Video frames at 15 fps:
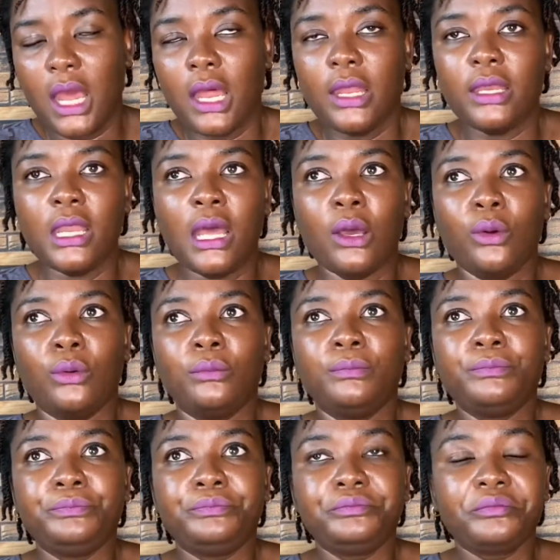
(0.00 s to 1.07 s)
Now,
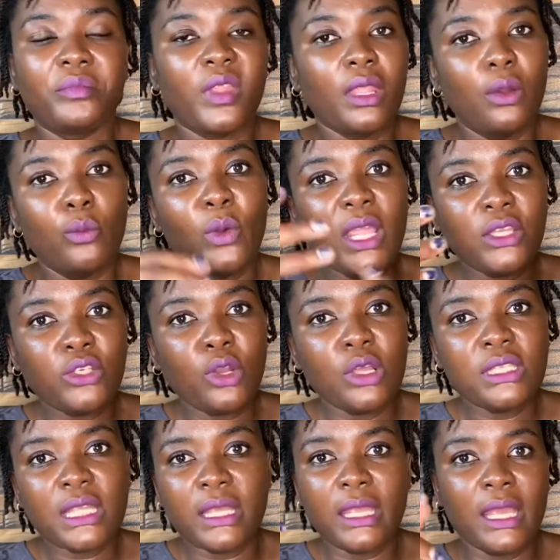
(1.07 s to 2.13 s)
weight loss,
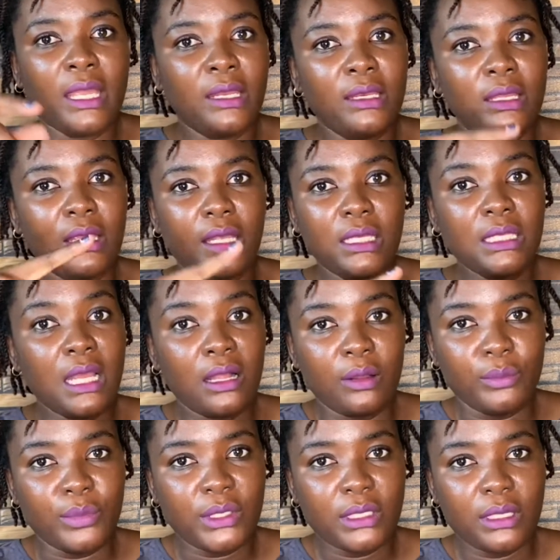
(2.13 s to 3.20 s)
again, it
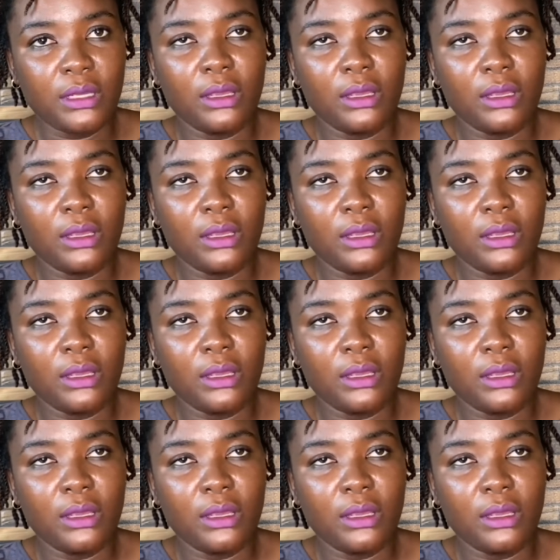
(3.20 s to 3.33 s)
helps.